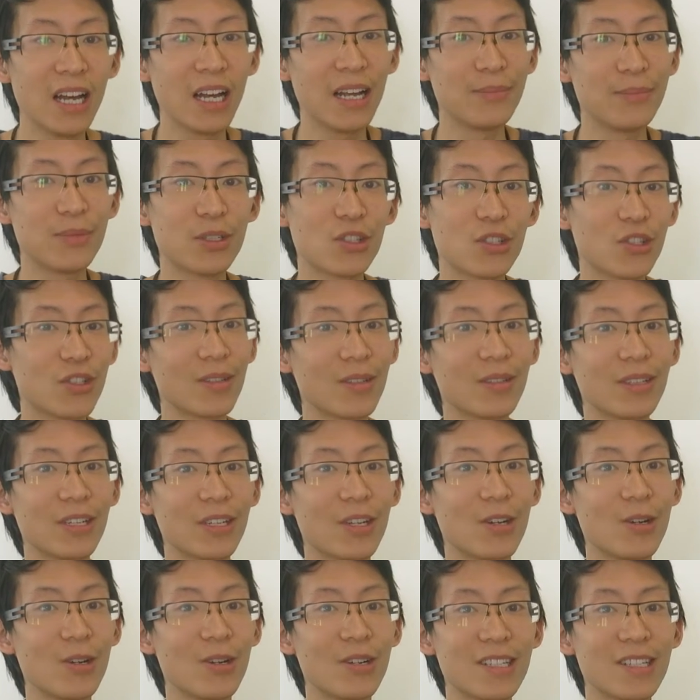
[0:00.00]
I'm just generally
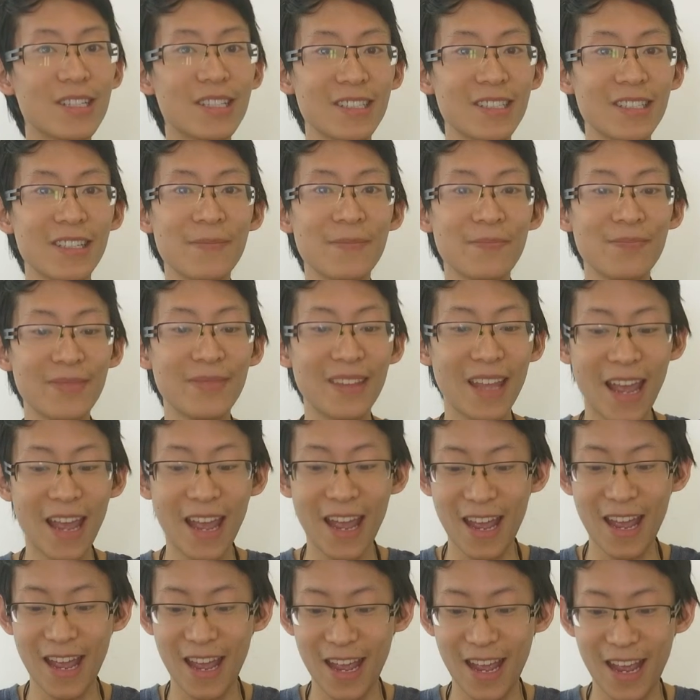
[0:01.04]
curious.
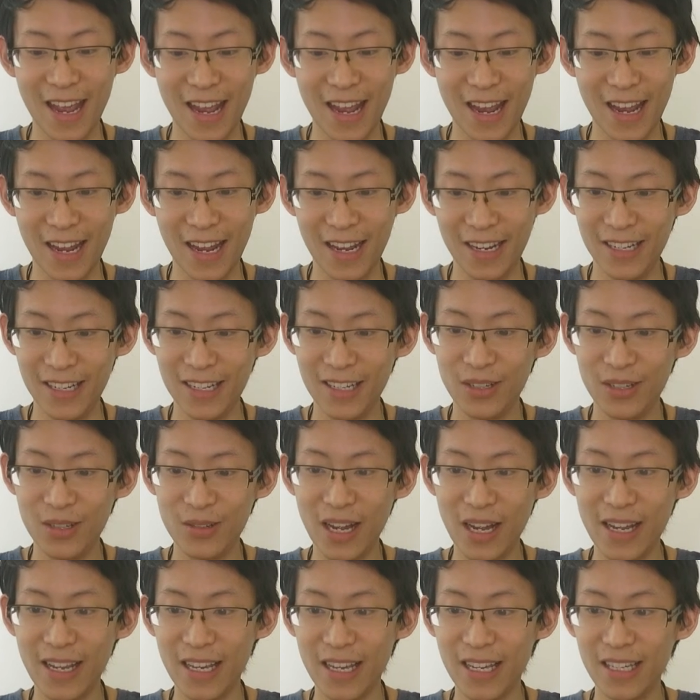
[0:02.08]
And
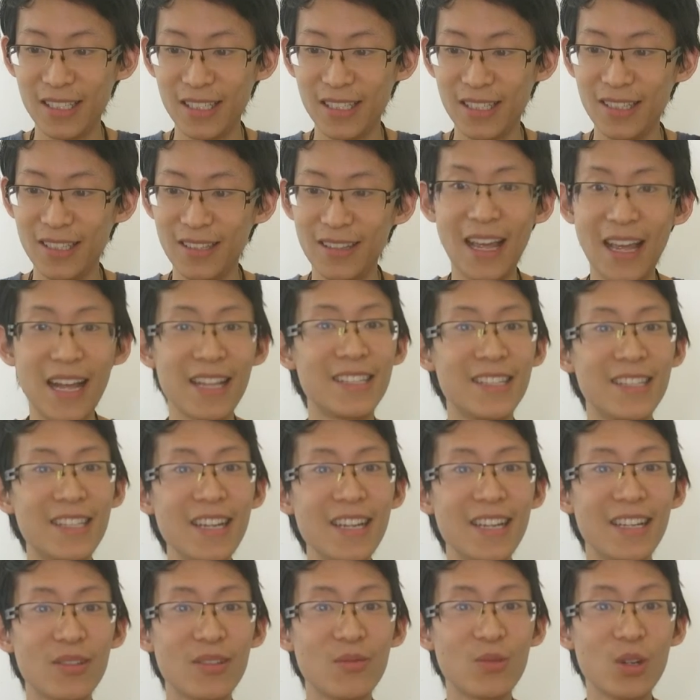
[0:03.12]
I guess that's
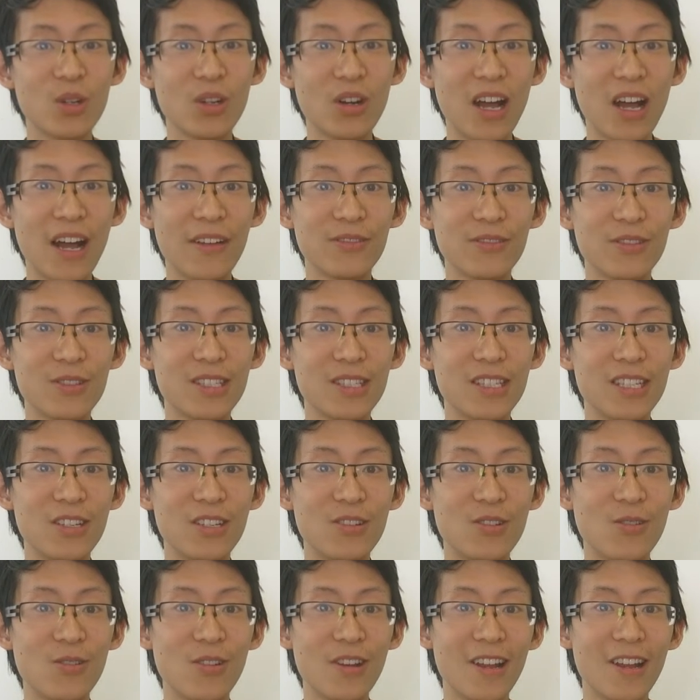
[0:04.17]
it. We'll have to see
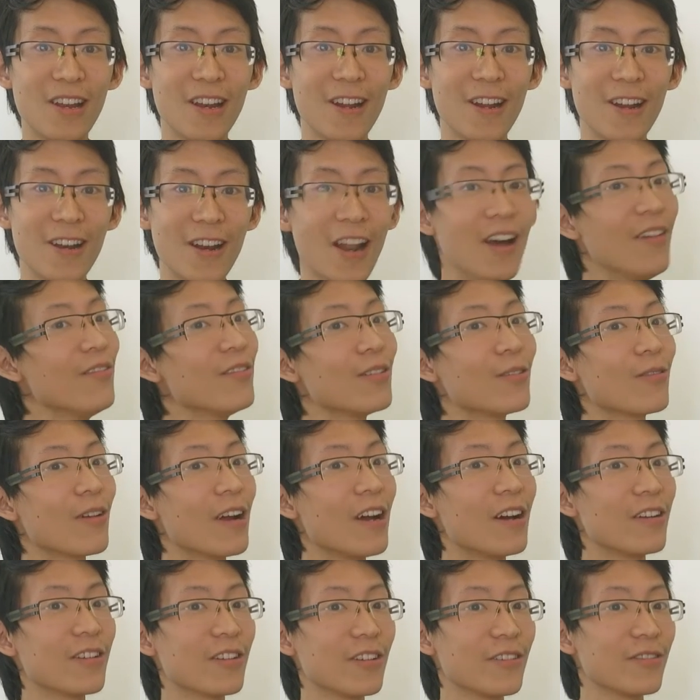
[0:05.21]
you in another
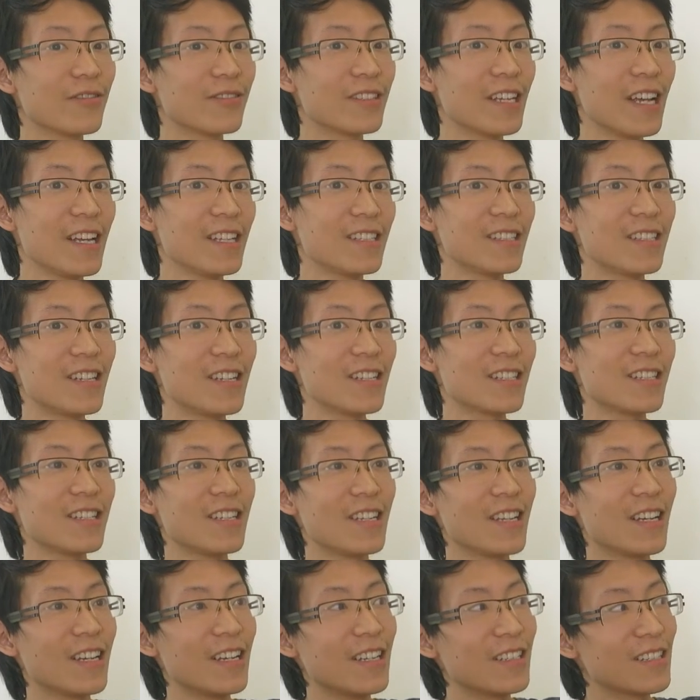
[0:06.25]
round of taste
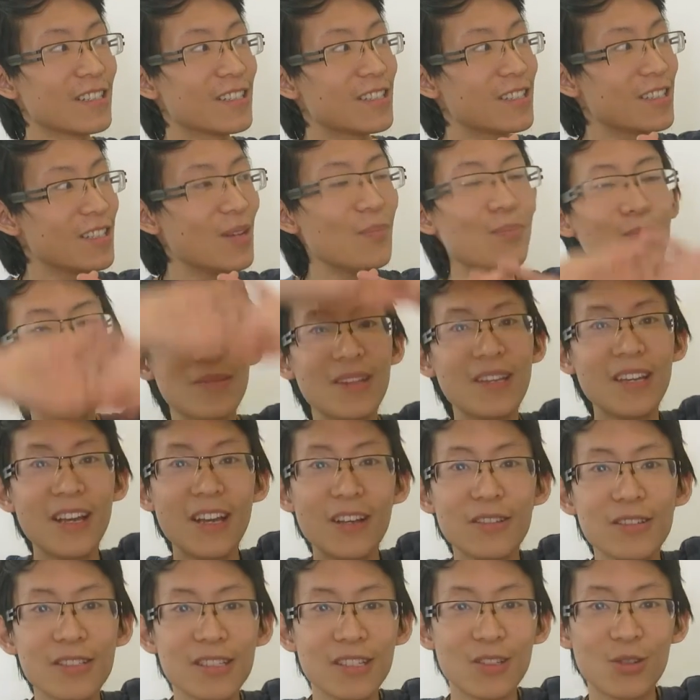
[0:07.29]
testing something
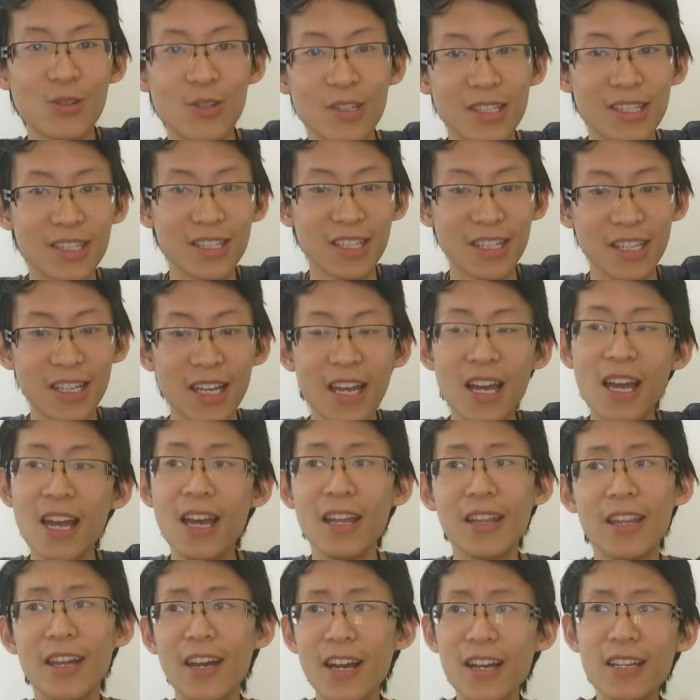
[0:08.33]
else interesting.
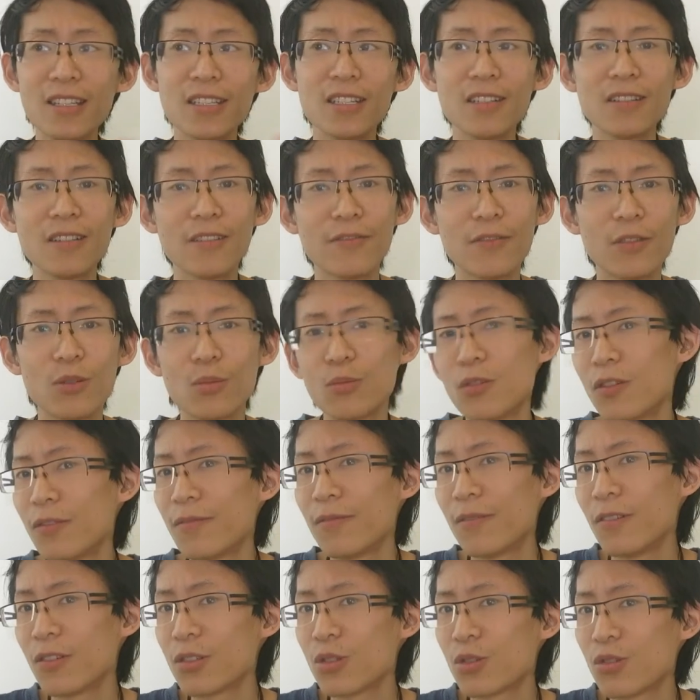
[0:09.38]
There are still a few more
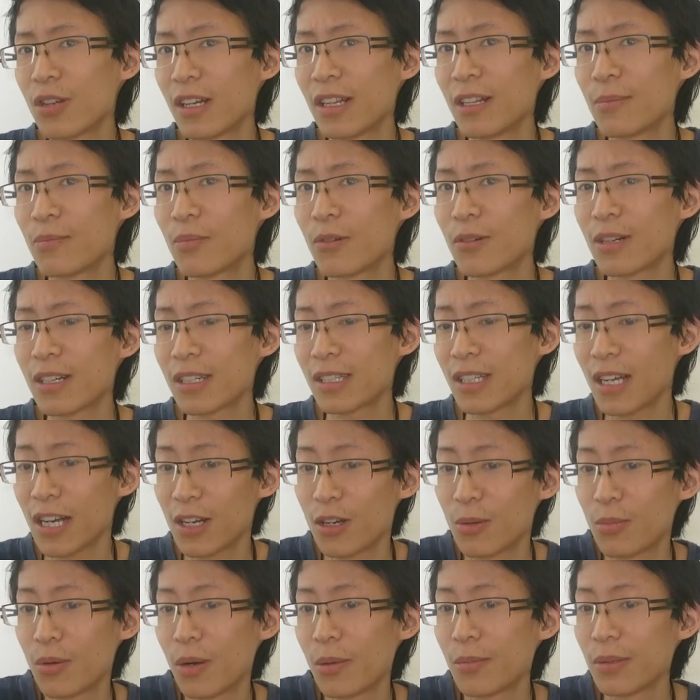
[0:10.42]
Australian products that
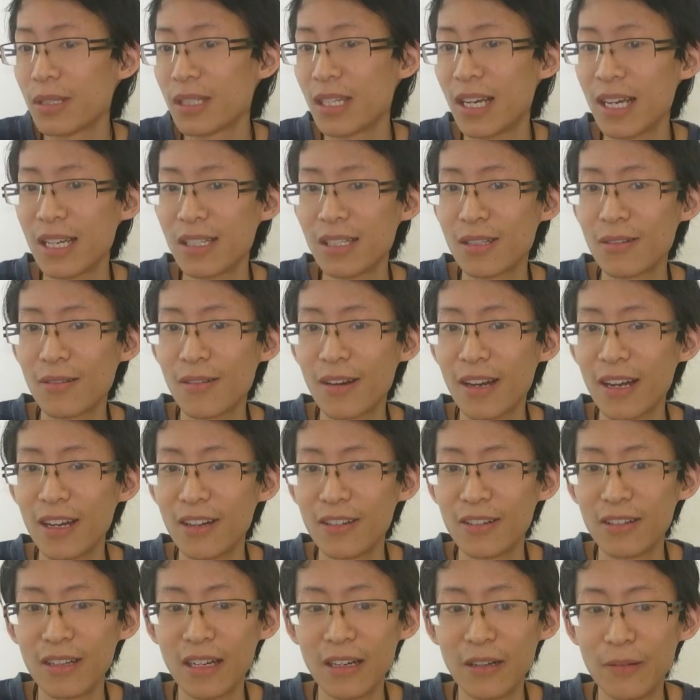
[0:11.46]
I could probably taste
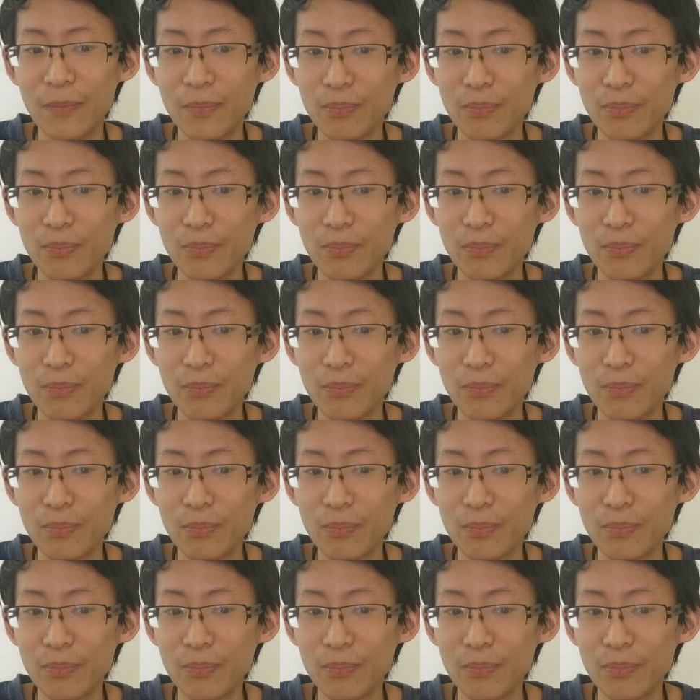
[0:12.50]
around.